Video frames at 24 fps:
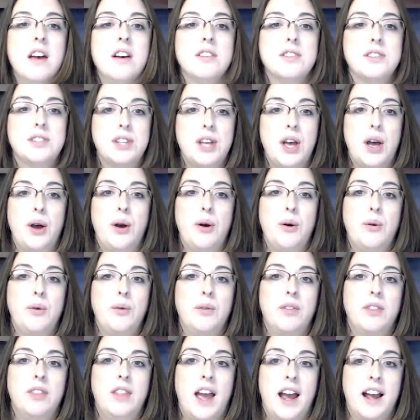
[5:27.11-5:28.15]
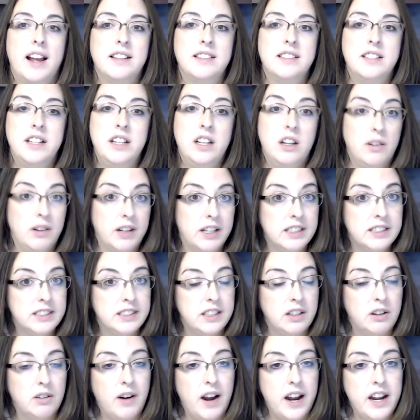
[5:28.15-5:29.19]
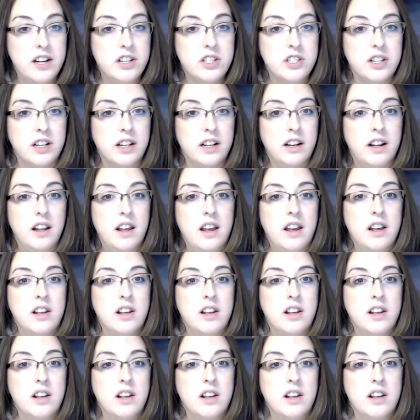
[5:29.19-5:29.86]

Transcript: So that's a consideration.